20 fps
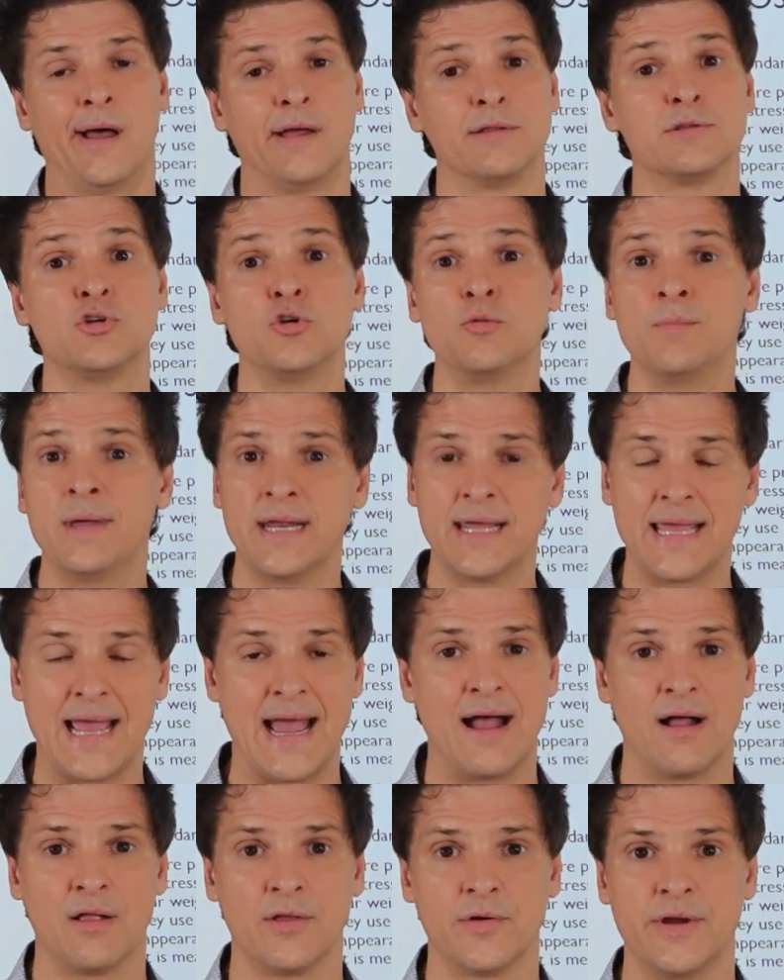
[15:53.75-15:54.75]
too many
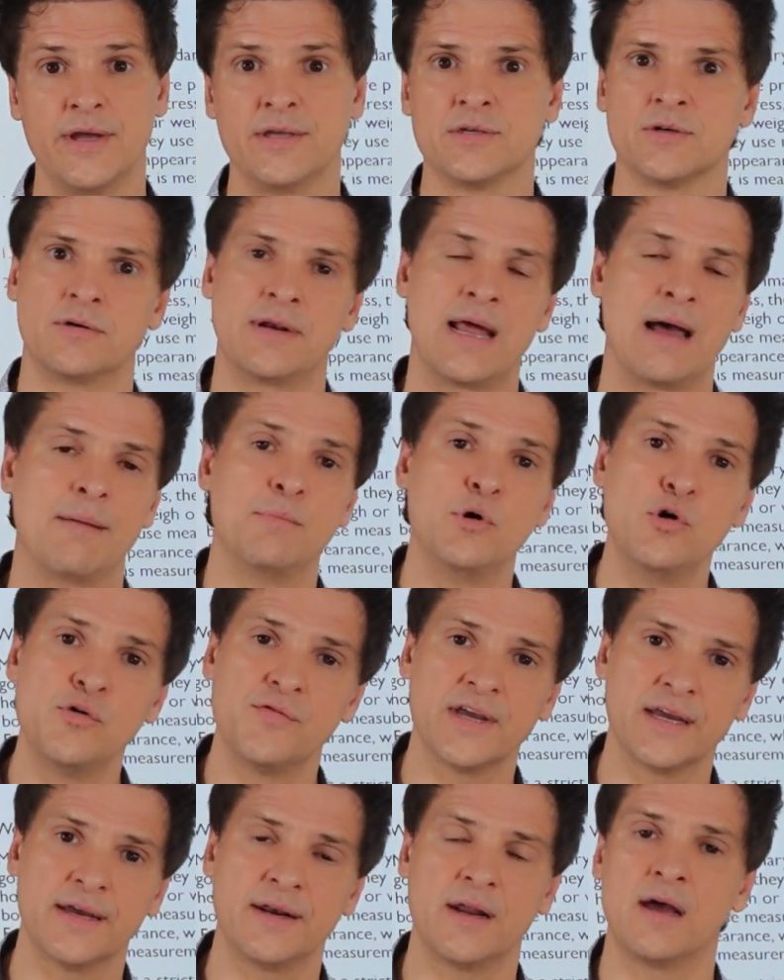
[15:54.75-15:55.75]
calories or not
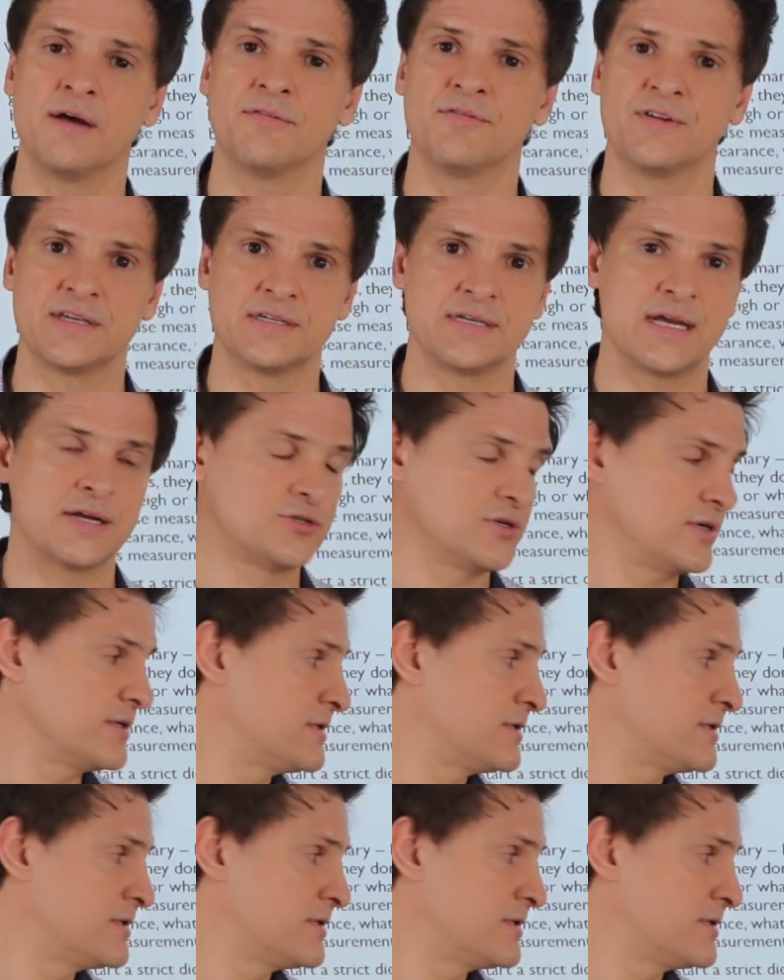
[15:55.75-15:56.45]
moving enough, etc.